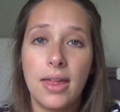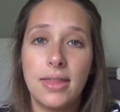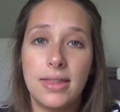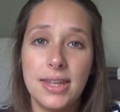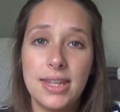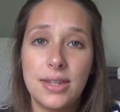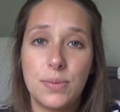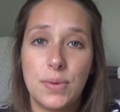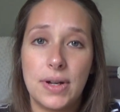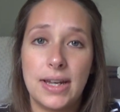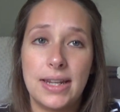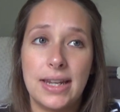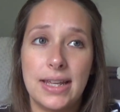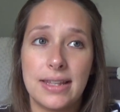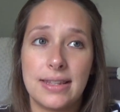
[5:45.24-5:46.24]
this
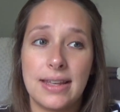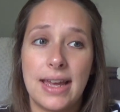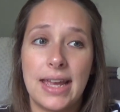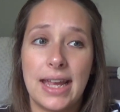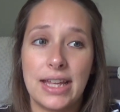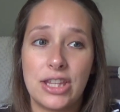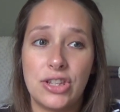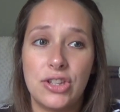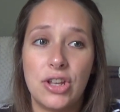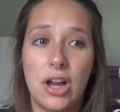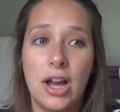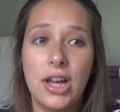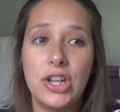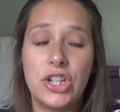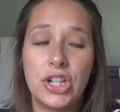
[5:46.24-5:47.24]
one is like, it's
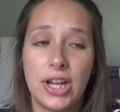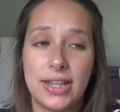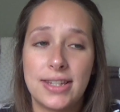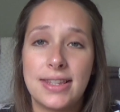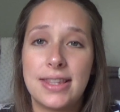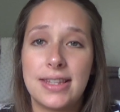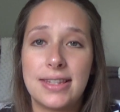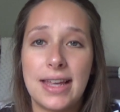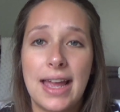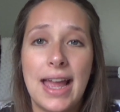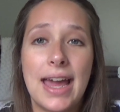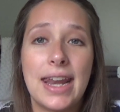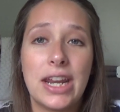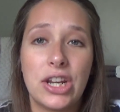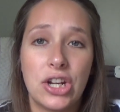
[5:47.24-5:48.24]
not just the
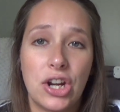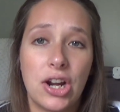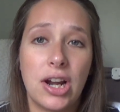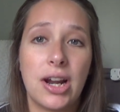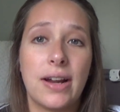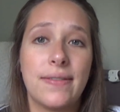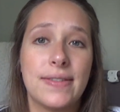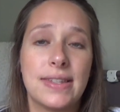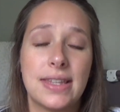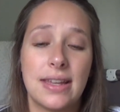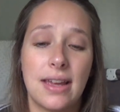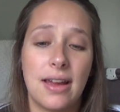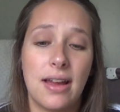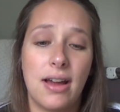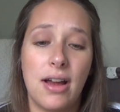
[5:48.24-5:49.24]
sciatic nerves
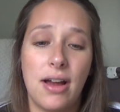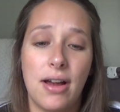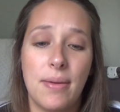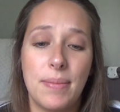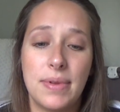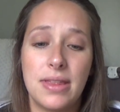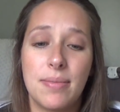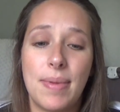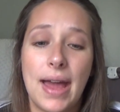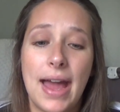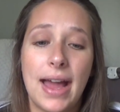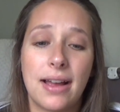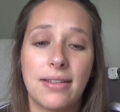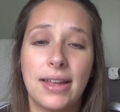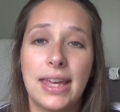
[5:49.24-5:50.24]
in the
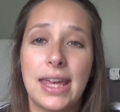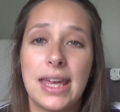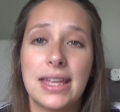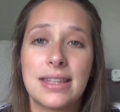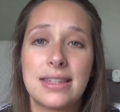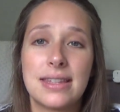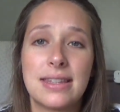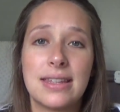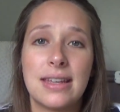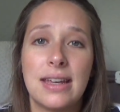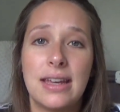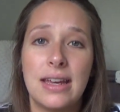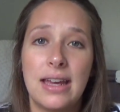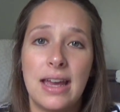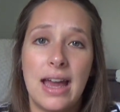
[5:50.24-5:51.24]
back, like
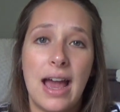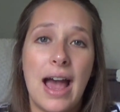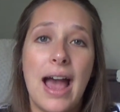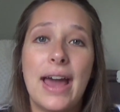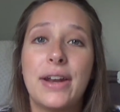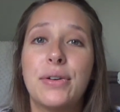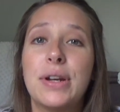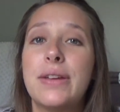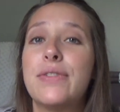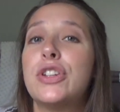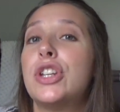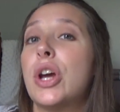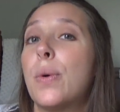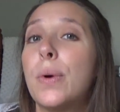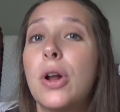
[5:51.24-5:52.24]
I don't
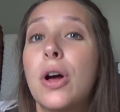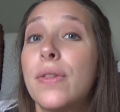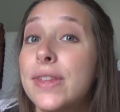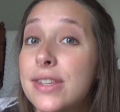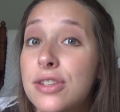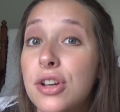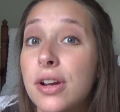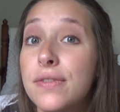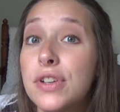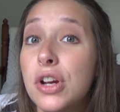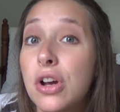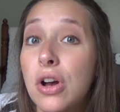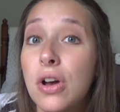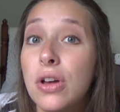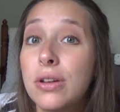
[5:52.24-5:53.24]
even know what all these nerves are
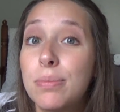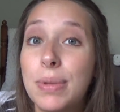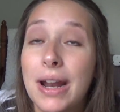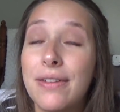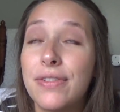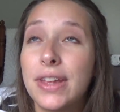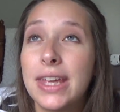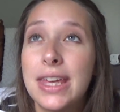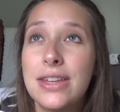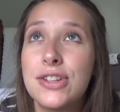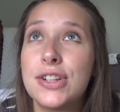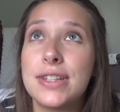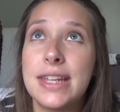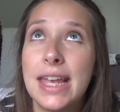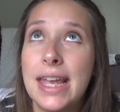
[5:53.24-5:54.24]
called, but I feel like he's
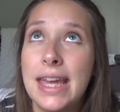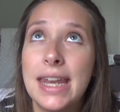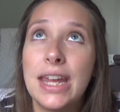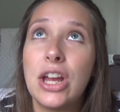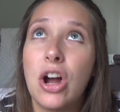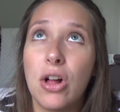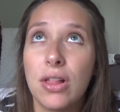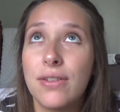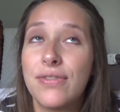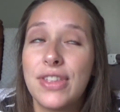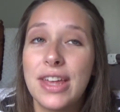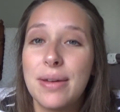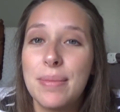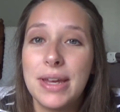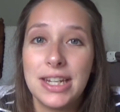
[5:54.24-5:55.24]
just hitting all of
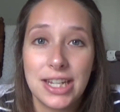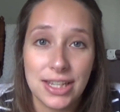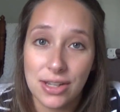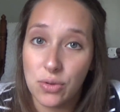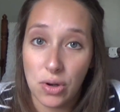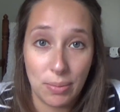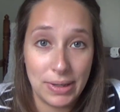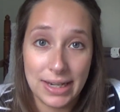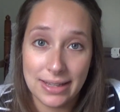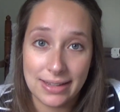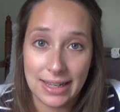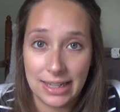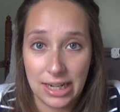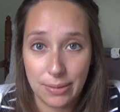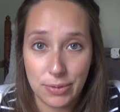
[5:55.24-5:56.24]
them and doesn't want me to
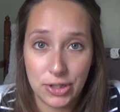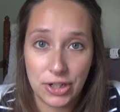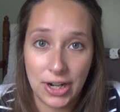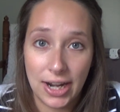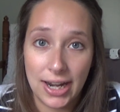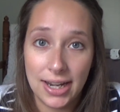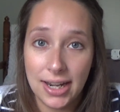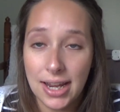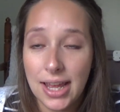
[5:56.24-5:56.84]
stand up straight.